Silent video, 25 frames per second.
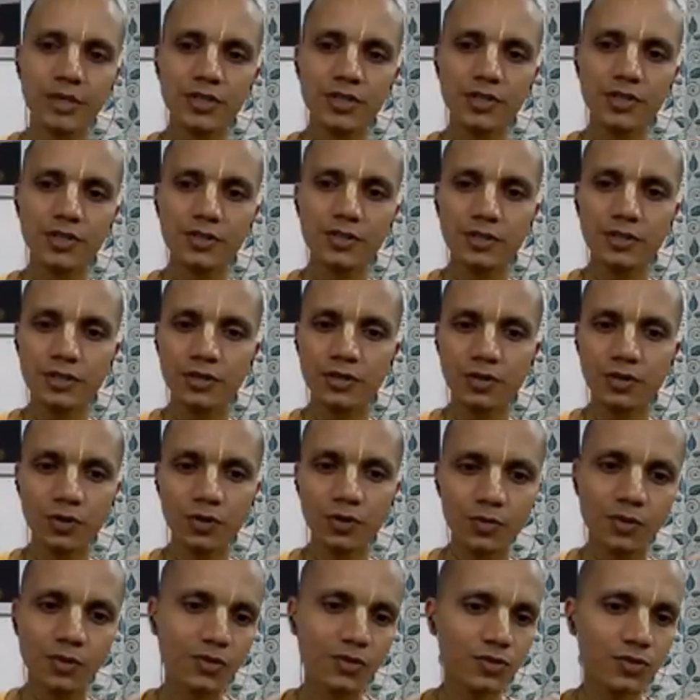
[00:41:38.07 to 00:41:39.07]
make changes
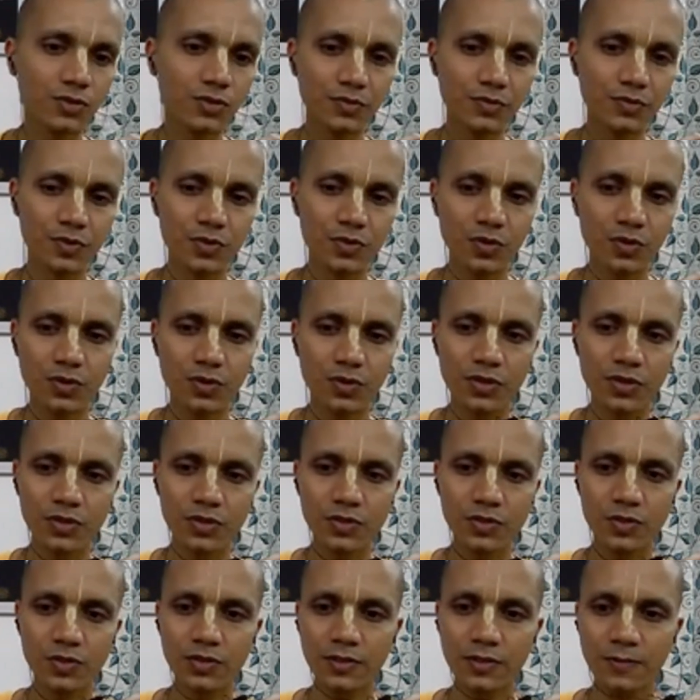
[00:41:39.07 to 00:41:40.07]
in your home also
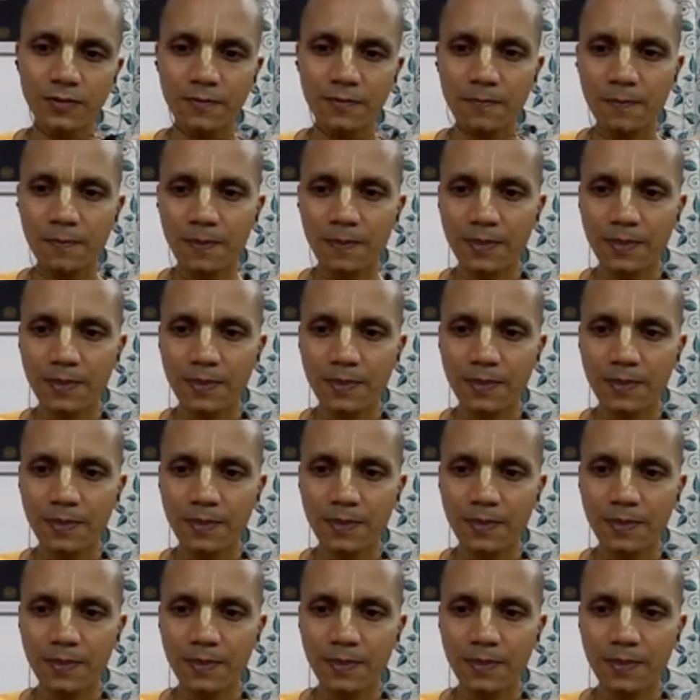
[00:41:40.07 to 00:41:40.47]
slowly, slowly.